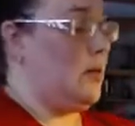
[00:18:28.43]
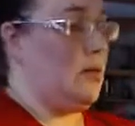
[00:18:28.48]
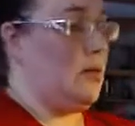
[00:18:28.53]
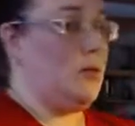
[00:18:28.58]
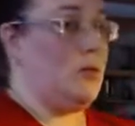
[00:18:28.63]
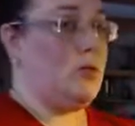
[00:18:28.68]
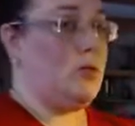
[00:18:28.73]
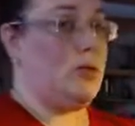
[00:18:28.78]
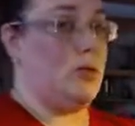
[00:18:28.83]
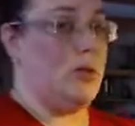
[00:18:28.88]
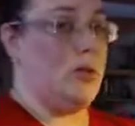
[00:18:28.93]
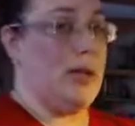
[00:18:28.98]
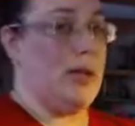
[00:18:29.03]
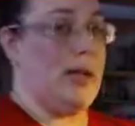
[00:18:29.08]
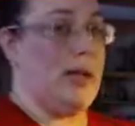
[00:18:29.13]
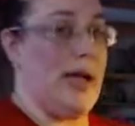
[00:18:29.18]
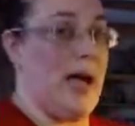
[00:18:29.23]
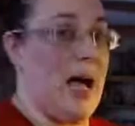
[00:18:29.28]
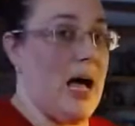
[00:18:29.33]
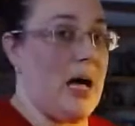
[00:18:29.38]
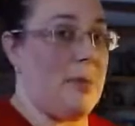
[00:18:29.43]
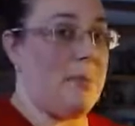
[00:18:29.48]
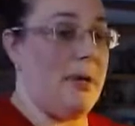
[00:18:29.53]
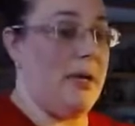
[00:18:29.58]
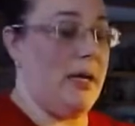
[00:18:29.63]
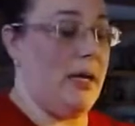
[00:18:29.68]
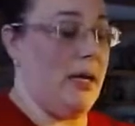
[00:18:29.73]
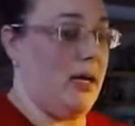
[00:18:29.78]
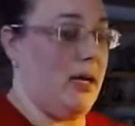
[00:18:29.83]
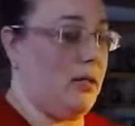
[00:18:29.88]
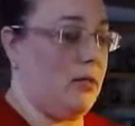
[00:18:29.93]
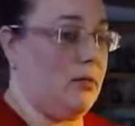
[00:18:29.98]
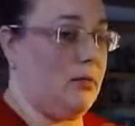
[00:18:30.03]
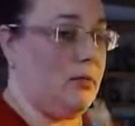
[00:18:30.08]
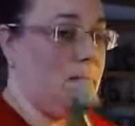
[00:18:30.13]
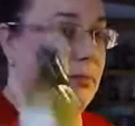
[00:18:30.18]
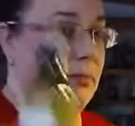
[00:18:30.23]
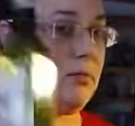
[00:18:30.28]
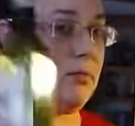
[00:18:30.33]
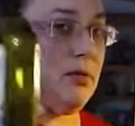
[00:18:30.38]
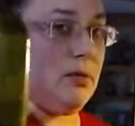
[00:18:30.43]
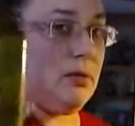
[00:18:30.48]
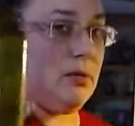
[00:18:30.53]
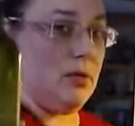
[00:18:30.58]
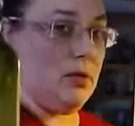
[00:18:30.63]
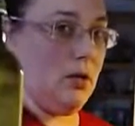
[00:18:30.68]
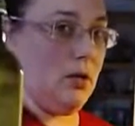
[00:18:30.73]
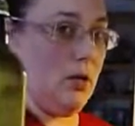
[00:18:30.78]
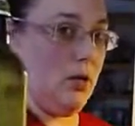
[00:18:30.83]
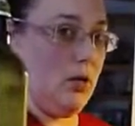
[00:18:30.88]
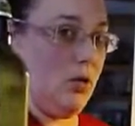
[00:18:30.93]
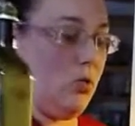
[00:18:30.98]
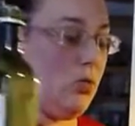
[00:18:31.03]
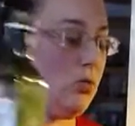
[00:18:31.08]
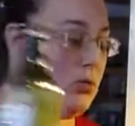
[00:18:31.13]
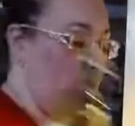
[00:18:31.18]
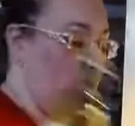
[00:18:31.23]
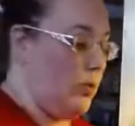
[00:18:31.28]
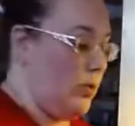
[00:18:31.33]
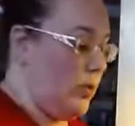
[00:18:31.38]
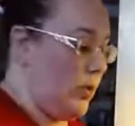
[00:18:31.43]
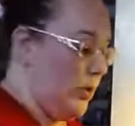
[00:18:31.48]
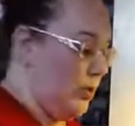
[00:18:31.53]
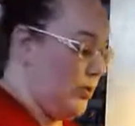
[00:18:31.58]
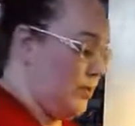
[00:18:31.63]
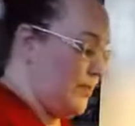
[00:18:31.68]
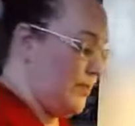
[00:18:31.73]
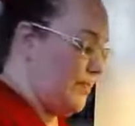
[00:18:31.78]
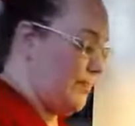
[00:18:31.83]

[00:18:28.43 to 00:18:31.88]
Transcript: So you got a hot pan, cold oil.